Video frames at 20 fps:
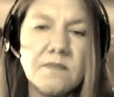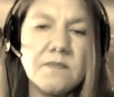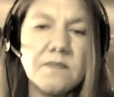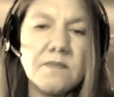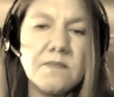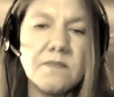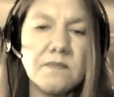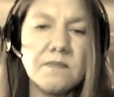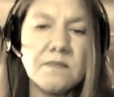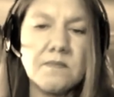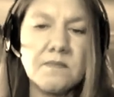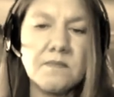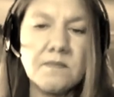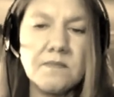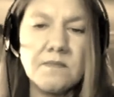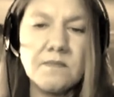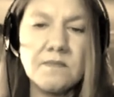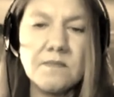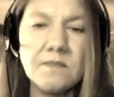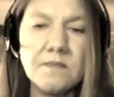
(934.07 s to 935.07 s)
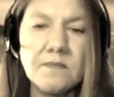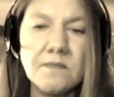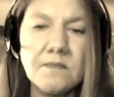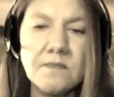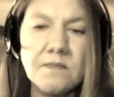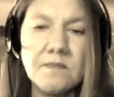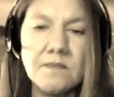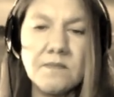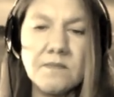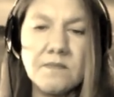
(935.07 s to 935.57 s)

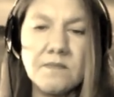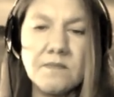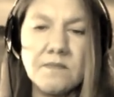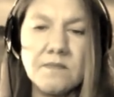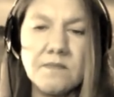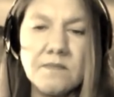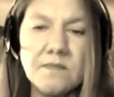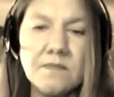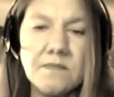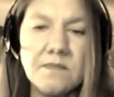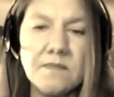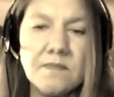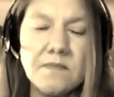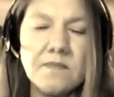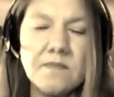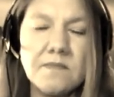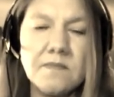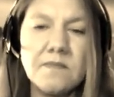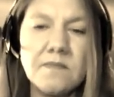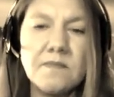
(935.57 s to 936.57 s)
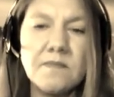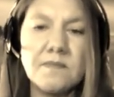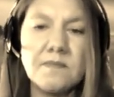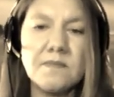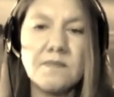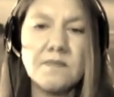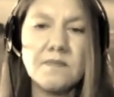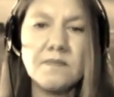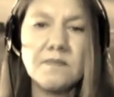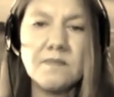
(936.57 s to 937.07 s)

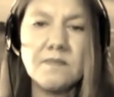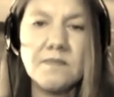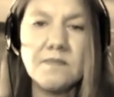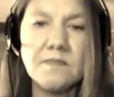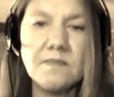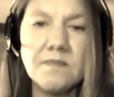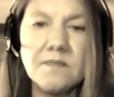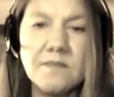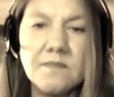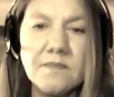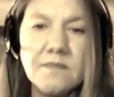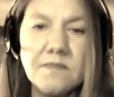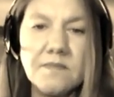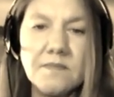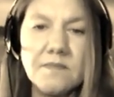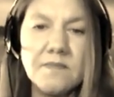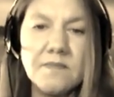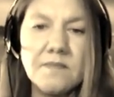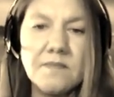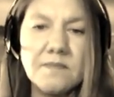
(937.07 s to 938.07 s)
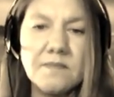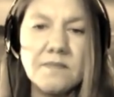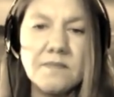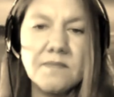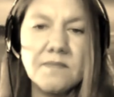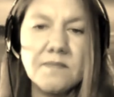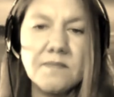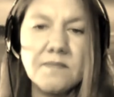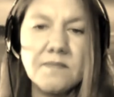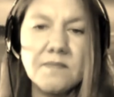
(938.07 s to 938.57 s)

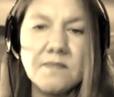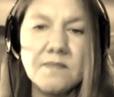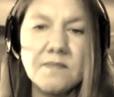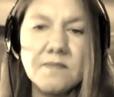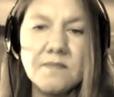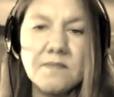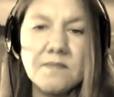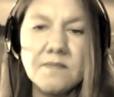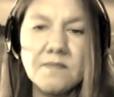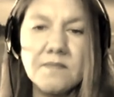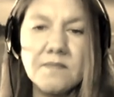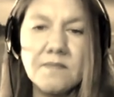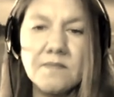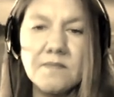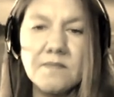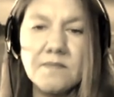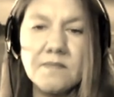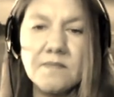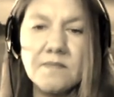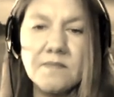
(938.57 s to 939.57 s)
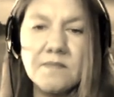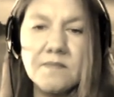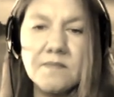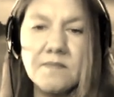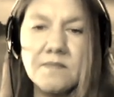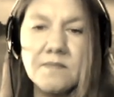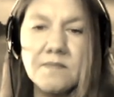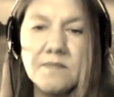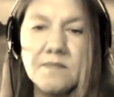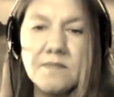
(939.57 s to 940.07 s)

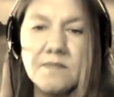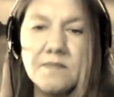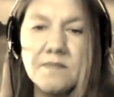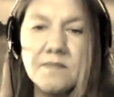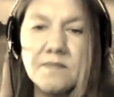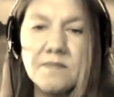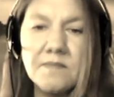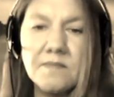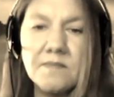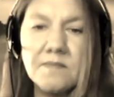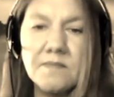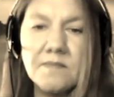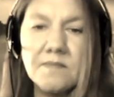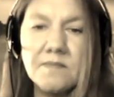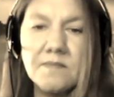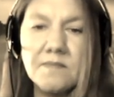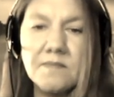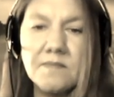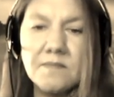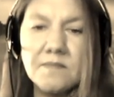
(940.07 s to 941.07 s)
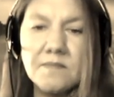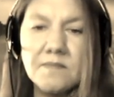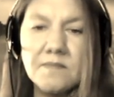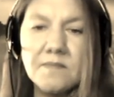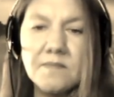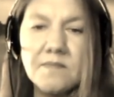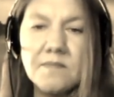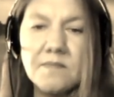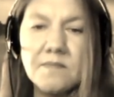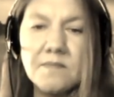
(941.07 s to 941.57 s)

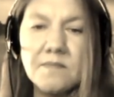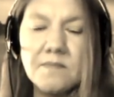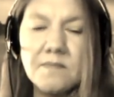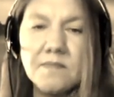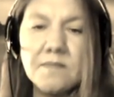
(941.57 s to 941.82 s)
[no speech]